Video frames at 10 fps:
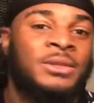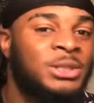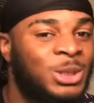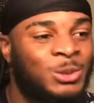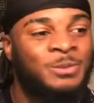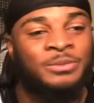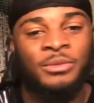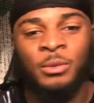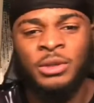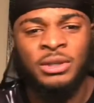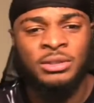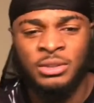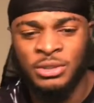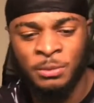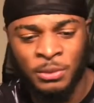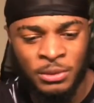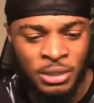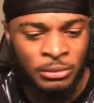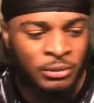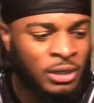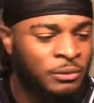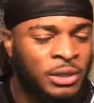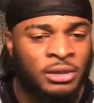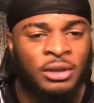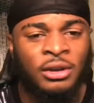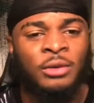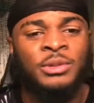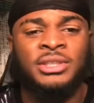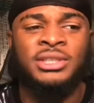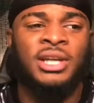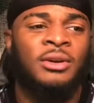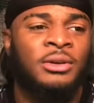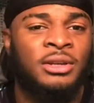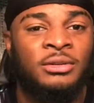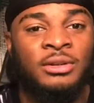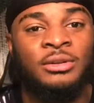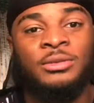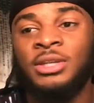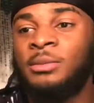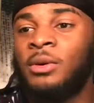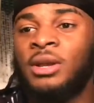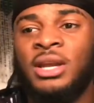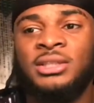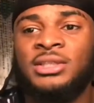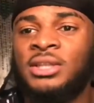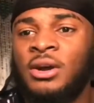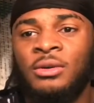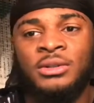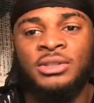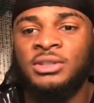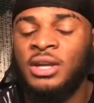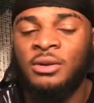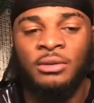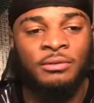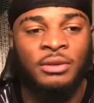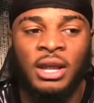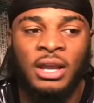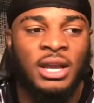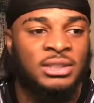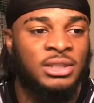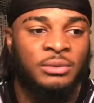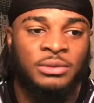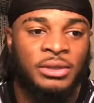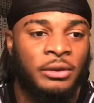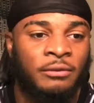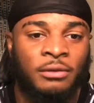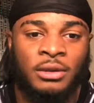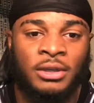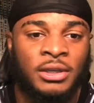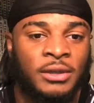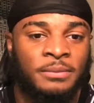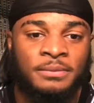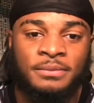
So she pulled up or whatever. We in the car, we just talking, you know, the hotel parking lot, just talking for like, I said, we was talking for a good